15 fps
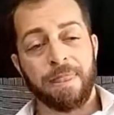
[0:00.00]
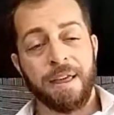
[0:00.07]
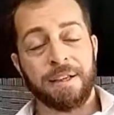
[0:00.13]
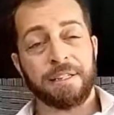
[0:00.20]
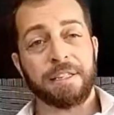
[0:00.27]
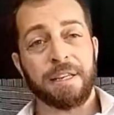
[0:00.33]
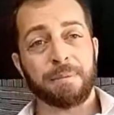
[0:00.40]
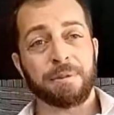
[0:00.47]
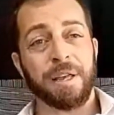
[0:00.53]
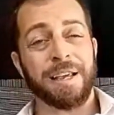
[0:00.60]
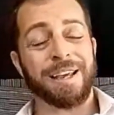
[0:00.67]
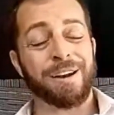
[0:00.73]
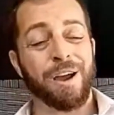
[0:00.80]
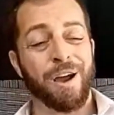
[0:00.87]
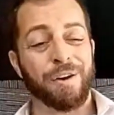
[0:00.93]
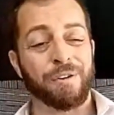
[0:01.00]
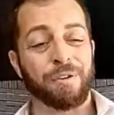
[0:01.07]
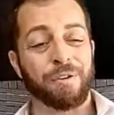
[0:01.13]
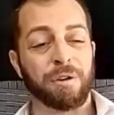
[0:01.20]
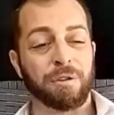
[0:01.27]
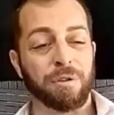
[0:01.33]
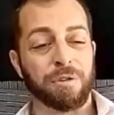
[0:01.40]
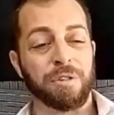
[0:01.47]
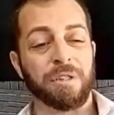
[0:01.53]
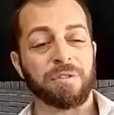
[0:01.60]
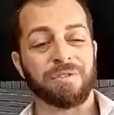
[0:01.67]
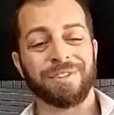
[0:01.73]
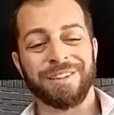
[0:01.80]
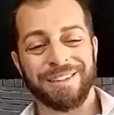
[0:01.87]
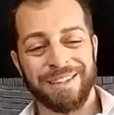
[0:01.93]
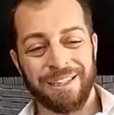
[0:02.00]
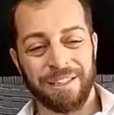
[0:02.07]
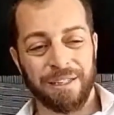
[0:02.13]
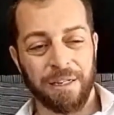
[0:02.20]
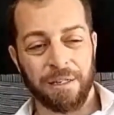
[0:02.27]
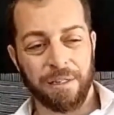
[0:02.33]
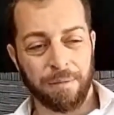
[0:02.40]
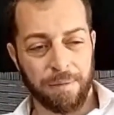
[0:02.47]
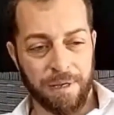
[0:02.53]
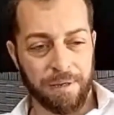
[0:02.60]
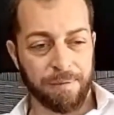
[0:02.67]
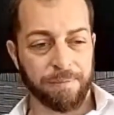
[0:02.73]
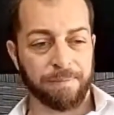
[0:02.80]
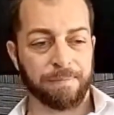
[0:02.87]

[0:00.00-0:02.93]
This seems like an under-inclusive statistic to me.